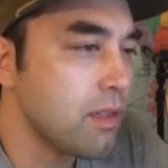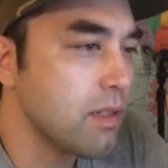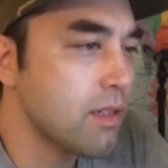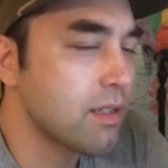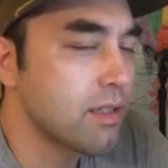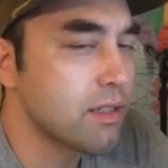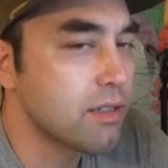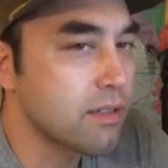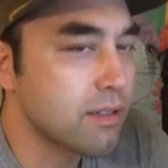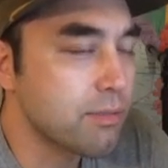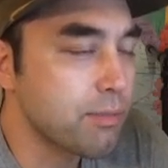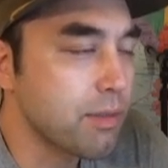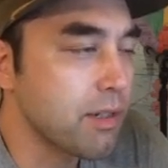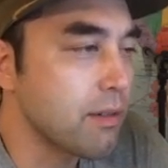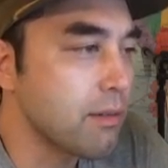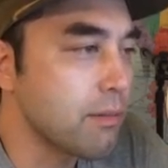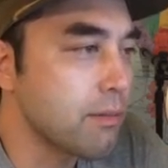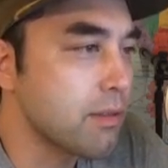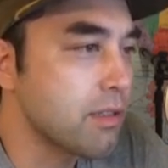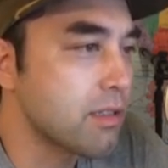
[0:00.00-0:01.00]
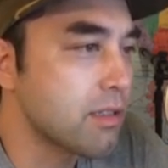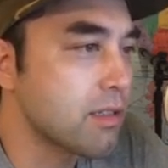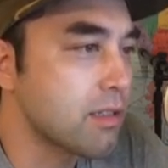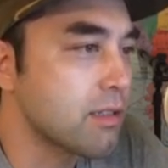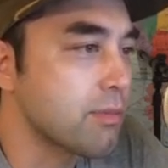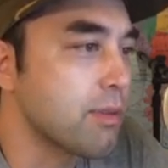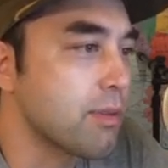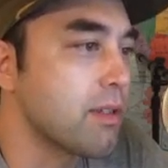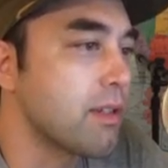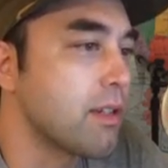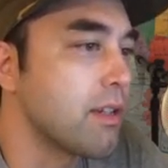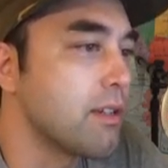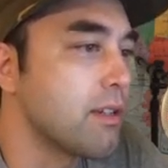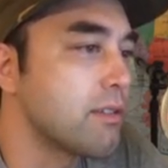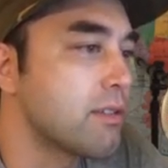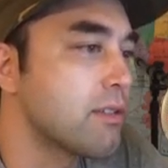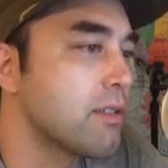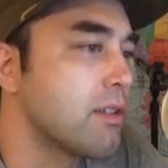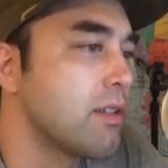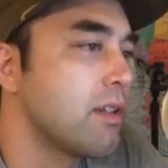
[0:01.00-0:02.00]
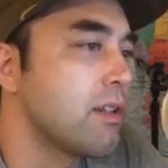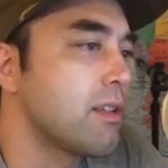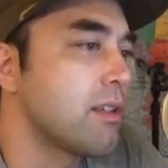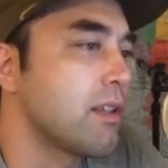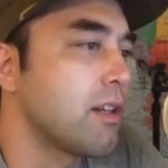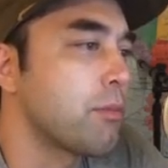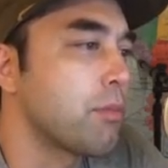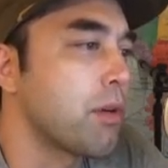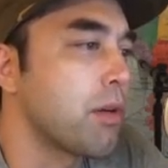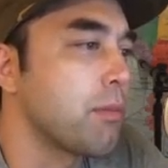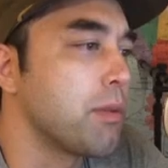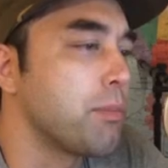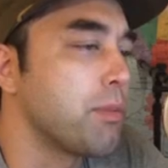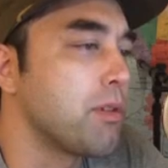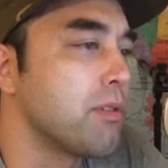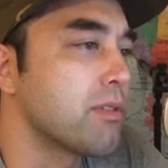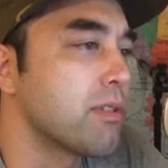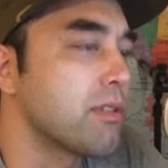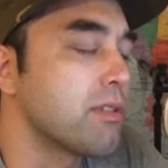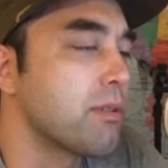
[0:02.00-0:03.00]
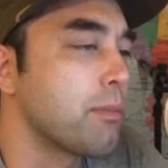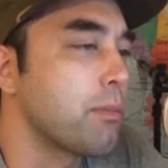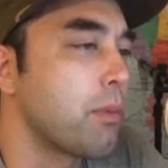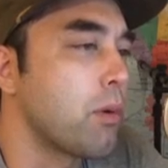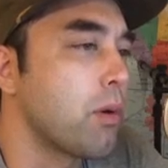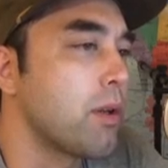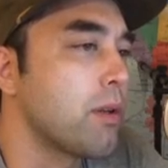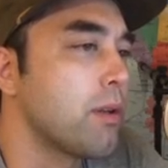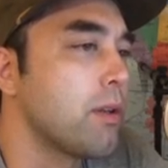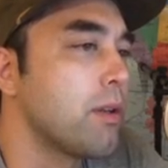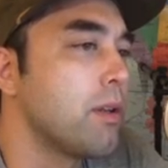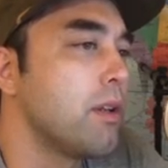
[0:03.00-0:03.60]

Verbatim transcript: in the display the display case that I'll probably post at some point.